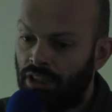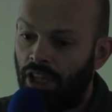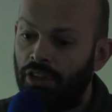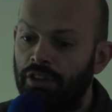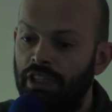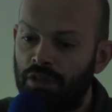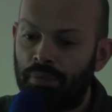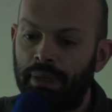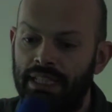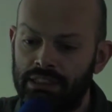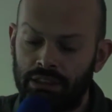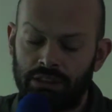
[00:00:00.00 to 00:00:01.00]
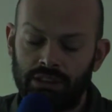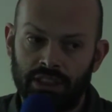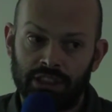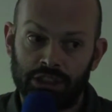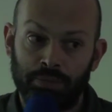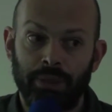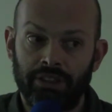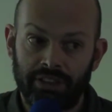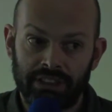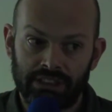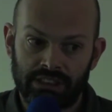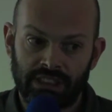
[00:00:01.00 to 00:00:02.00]
only the best
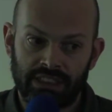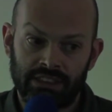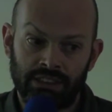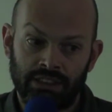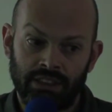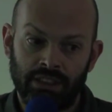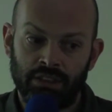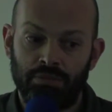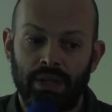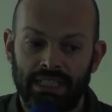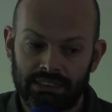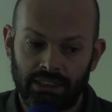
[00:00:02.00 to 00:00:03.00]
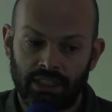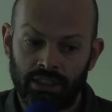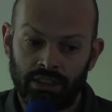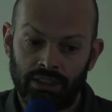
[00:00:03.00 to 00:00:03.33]
experiences matter.